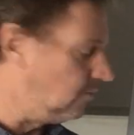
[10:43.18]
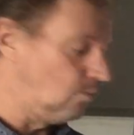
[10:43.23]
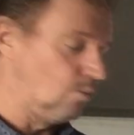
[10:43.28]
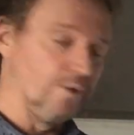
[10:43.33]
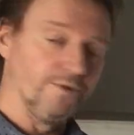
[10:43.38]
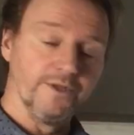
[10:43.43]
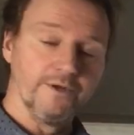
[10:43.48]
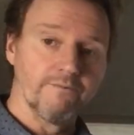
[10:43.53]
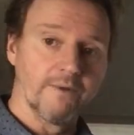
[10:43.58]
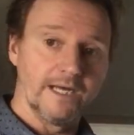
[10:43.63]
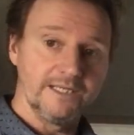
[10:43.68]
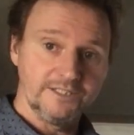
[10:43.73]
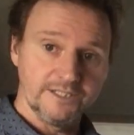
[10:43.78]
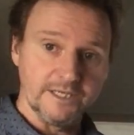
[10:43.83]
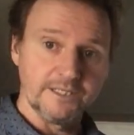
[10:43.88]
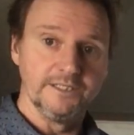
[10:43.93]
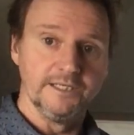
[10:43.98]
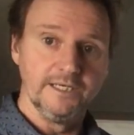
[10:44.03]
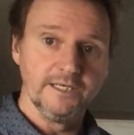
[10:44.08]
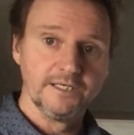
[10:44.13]
with the right
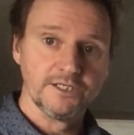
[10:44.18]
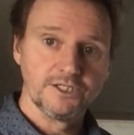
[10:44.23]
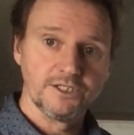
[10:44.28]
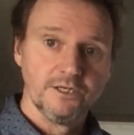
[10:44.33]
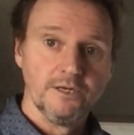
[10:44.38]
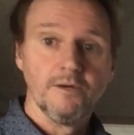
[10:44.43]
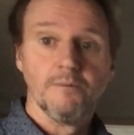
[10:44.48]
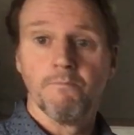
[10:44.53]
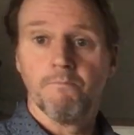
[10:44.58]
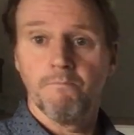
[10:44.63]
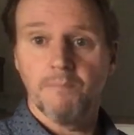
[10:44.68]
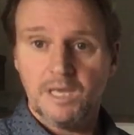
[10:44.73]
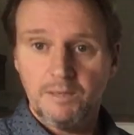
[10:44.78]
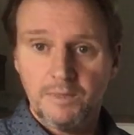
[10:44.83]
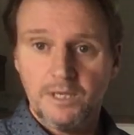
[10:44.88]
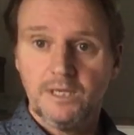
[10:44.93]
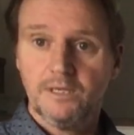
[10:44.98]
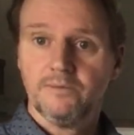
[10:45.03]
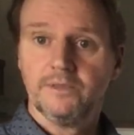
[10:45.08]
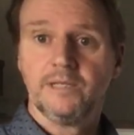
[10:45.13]
techniques,
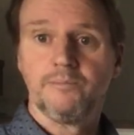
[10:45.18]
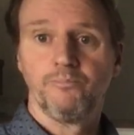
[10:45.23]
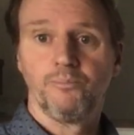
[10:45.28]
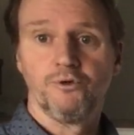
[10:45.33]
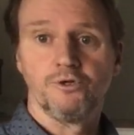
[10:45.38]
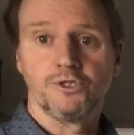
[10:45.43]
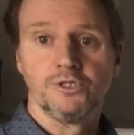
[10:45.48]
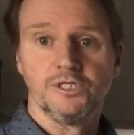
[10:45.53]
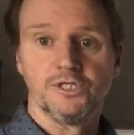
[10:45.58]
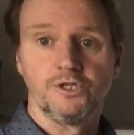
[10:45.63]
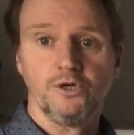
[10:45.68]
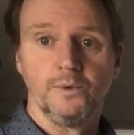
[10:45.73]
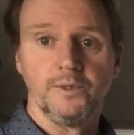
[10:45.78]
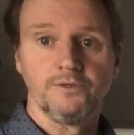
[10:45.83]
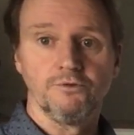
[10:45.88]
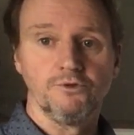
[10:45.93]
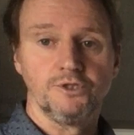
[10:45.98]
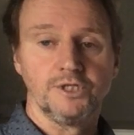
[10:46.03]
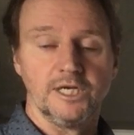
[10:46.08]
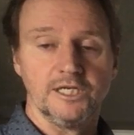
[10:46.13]
maybe that person is
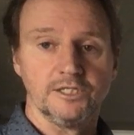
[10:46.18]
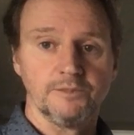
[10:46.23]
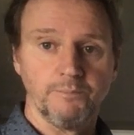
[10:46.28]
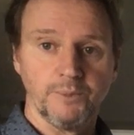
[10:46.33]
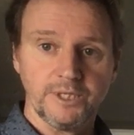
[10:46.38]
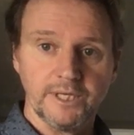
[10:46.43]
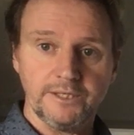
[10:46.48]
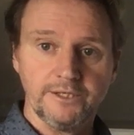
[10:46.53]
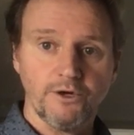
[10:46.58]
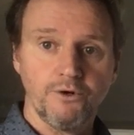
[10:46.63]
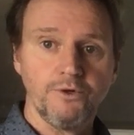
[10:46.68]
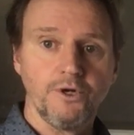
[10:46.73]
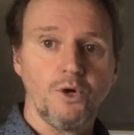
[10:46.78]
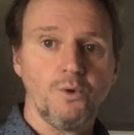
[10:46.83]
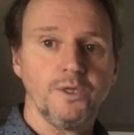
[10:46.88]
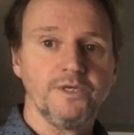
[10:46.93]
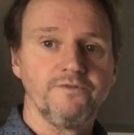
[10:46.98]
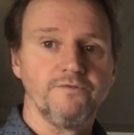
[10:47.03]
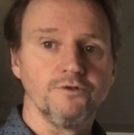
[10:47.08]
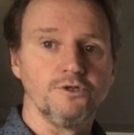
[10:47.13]
going to change. But I don't
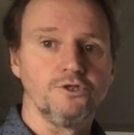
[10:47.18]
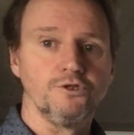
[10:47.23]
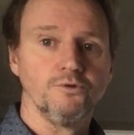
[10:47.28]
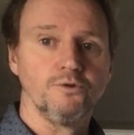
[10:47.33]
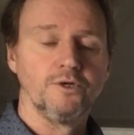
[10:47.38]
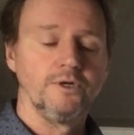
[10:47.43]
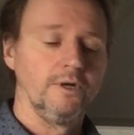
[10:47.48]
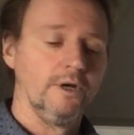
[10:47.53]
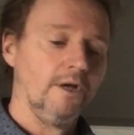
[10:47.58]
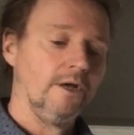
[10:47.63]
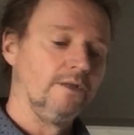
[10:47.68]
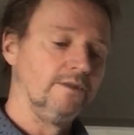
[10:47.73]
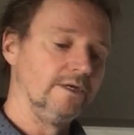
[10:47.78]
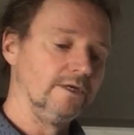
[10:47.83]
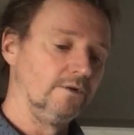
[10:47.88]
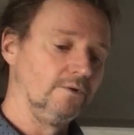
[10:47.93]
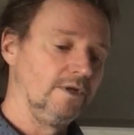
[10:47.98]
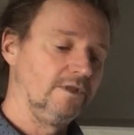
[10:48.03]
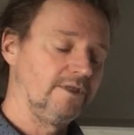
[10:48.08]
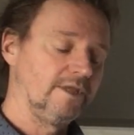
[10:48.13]
know it for sure.
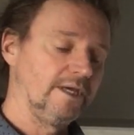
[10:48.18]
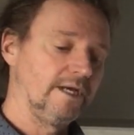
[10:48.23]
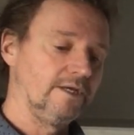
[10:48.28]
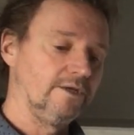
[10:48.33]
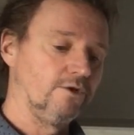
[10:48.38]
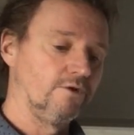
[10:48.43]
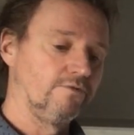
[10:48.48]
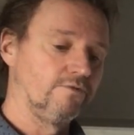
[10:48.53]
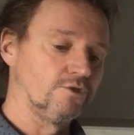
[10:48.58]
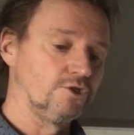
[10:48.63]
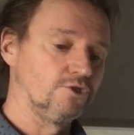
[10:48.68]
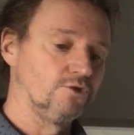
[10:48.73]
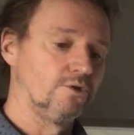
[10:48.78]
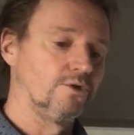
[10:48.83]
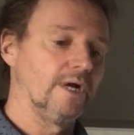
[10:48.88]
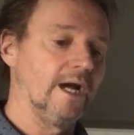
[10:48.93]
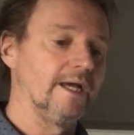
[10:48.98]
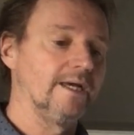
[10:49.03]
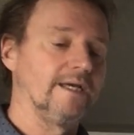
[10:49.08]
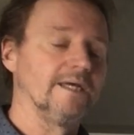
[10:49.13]
The only thing I know for
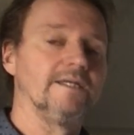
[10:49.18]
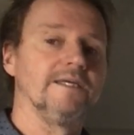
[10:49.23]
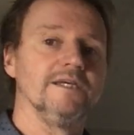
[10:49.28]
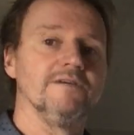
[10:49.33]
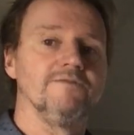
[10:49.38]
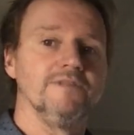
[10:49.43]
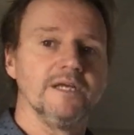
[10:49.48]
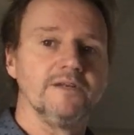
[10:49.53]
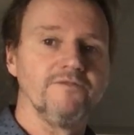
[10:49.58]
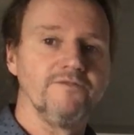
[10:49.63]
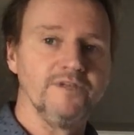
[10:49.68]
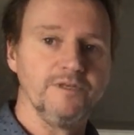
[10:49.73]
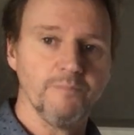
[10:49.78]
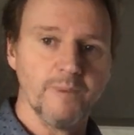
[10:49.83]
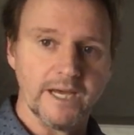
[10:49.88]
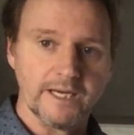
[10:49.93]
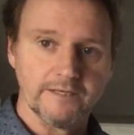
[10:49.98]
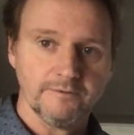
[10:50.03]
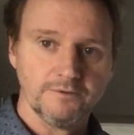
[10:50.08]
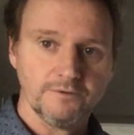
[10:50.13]
sure, I can give that
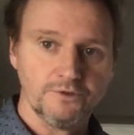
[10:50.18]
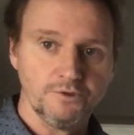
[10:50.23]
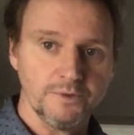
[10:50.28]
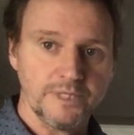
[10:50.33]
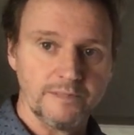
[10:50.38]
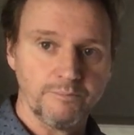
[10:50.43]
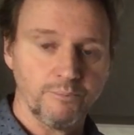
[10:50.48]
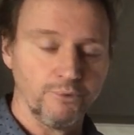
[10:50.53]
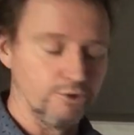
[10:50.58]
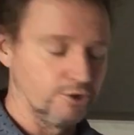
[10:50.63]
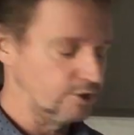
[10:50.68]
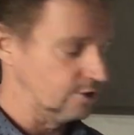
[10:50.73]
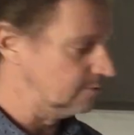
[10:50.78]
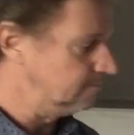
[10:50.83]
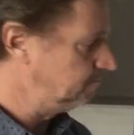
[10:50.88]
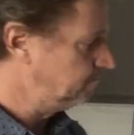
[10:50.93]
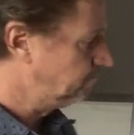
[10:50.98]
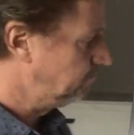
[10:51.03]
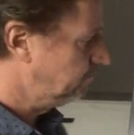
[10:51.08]
feedback to that person.